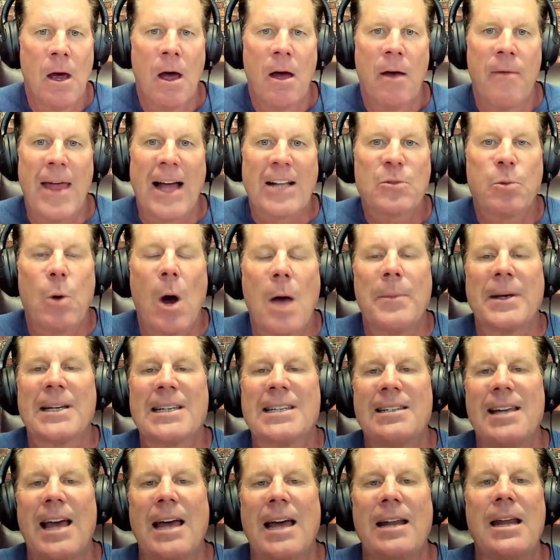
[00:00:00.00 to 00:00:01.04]
That's why I'm
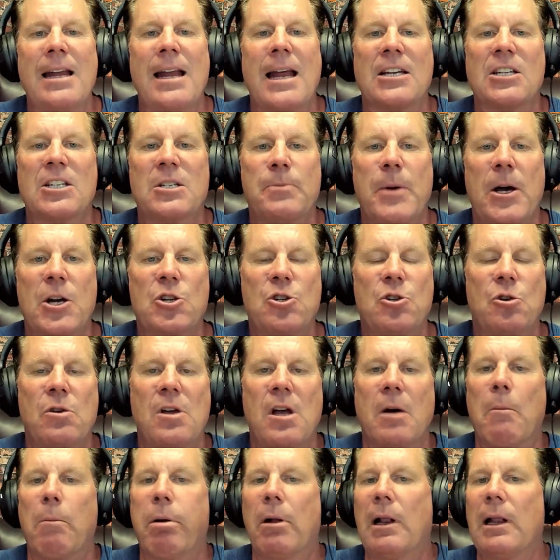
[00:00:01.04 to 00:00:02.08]
extending a special,
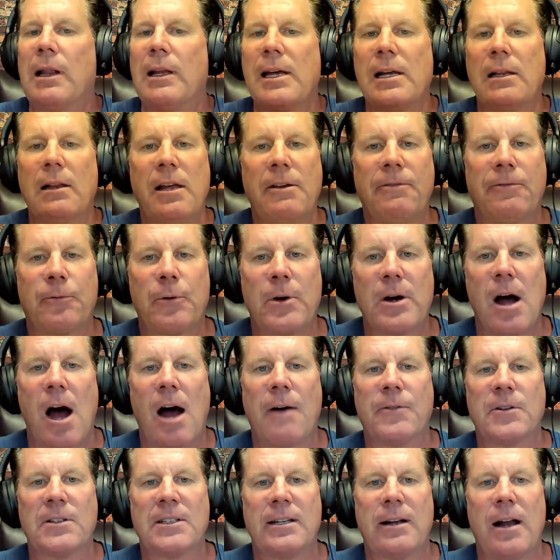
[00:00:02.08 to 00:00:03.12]
completely free
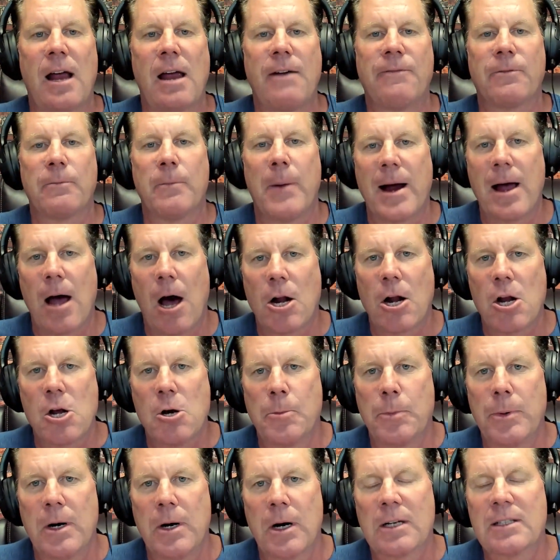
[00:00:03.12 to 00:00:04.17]
offer today for my
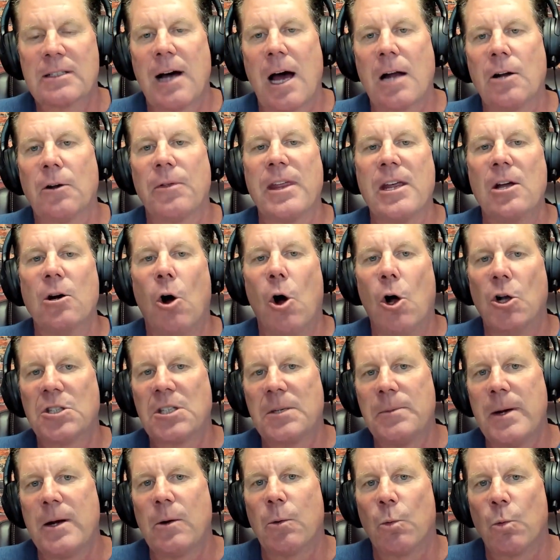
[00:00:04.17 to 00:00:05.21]
audiobook titled The
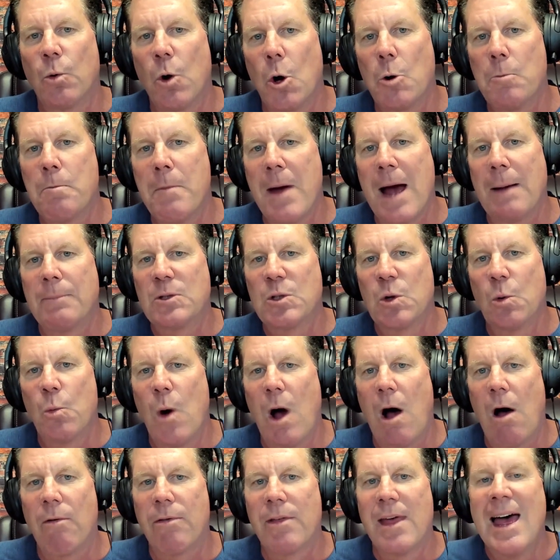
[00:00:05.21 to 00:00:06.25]
Ultimate Roadmap to
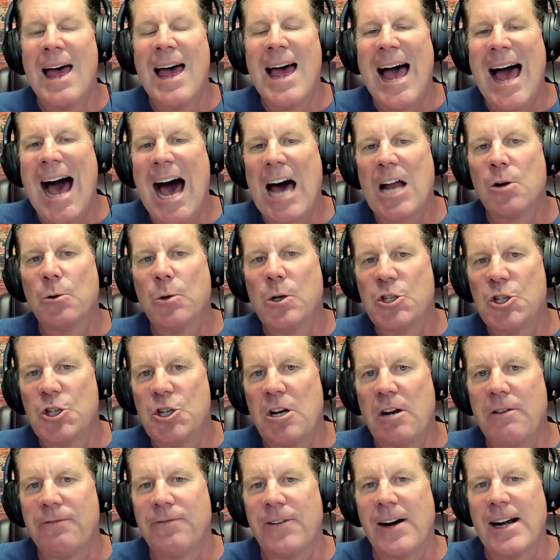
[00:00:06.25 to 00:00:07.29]
Wealth How to
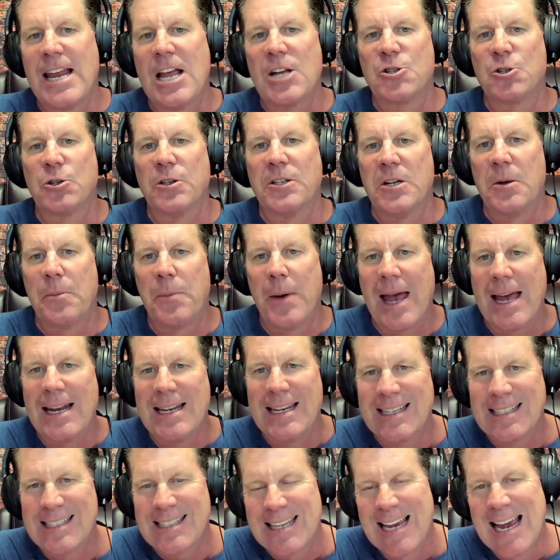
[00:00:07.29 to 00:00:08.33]
Achieve Financial
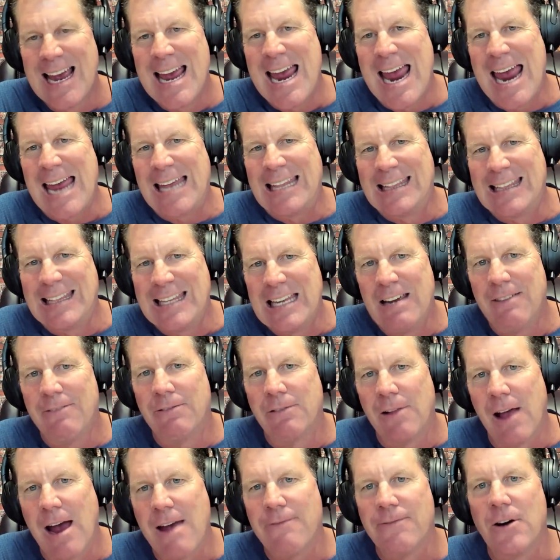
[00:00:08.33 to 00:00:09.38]
Independence and Live
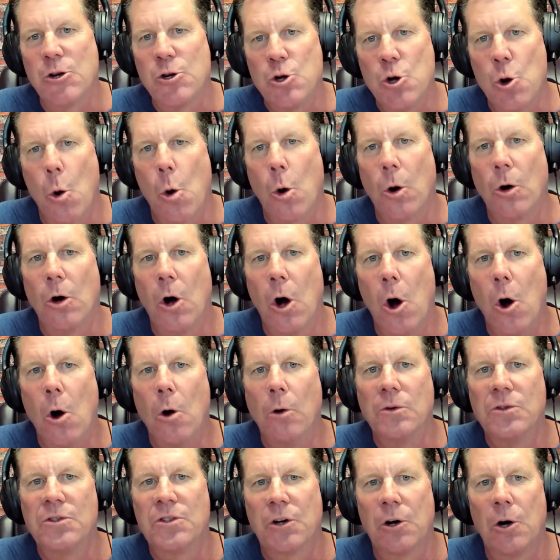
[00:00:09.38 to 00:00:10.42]
Life on Your
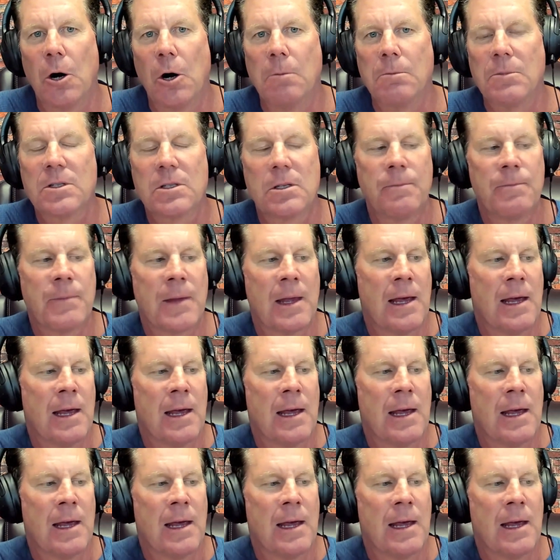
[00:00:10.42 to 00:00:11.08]
Own Terms.